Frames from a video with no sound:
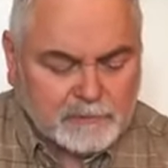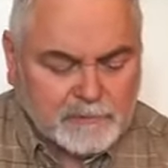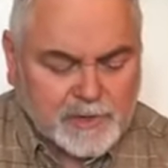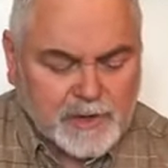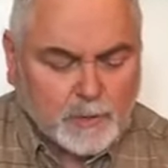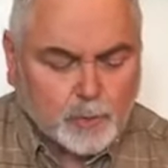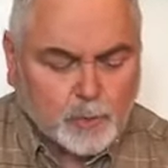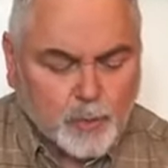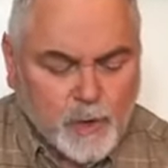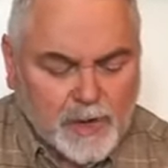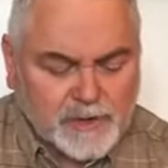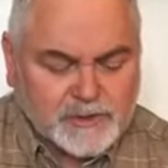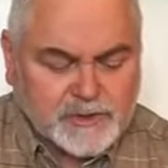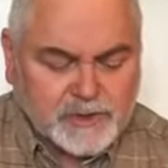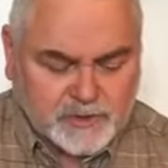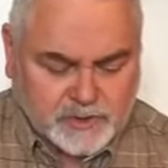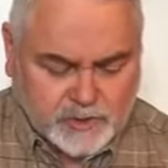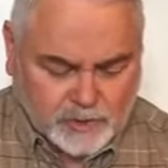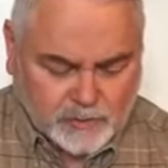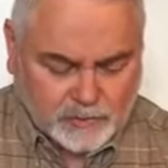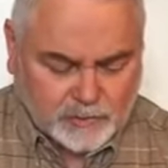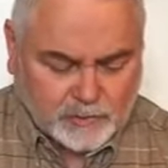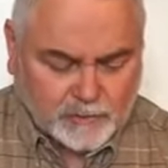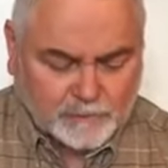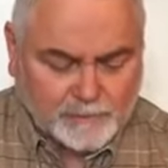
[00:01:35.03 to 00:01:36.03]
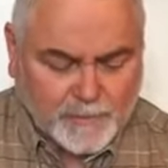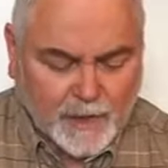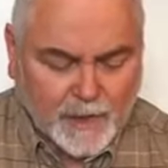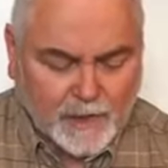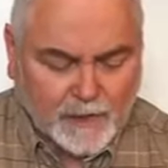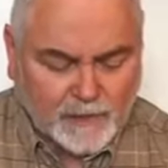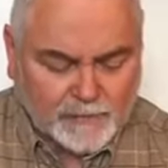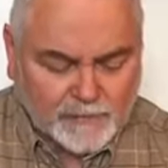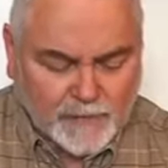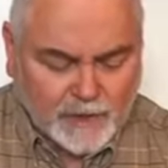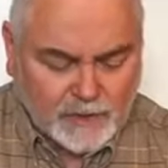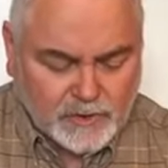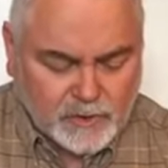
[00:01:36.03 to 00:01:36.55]
bewitched you
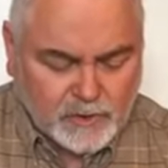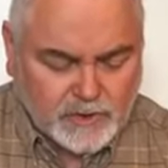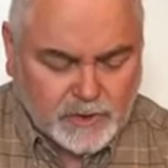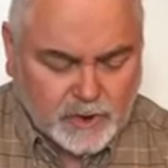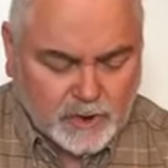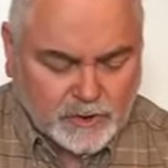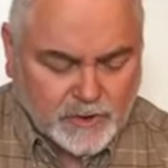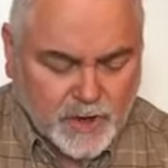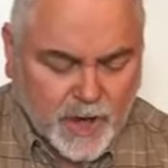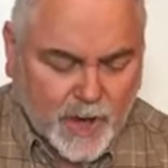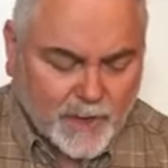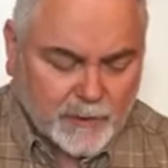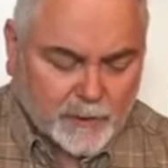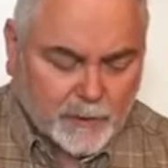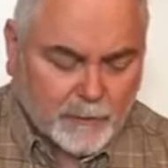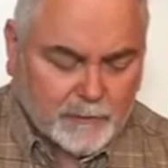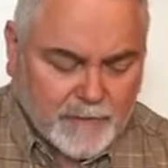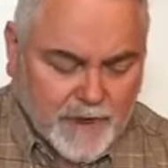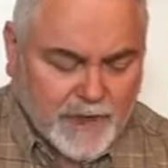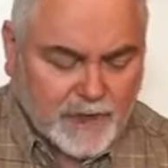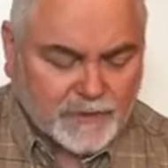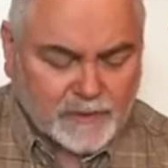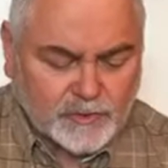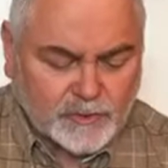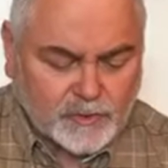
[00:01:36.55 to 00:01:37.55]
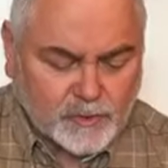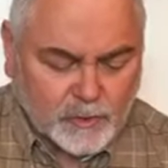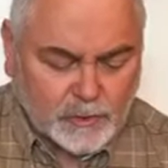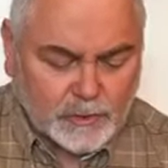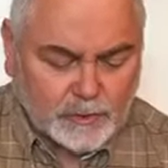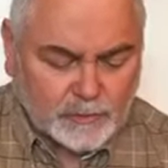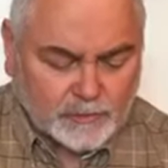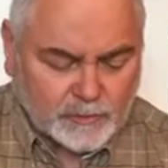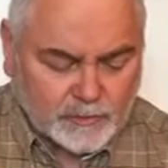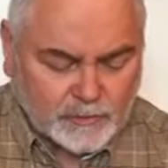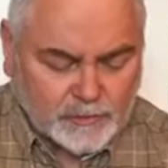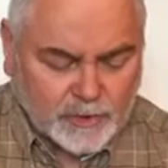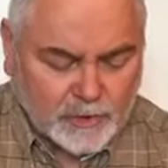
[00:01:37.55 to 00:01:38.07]
that you should not obey the
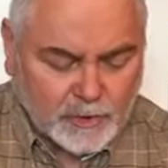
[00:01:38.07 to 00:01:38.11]
truth,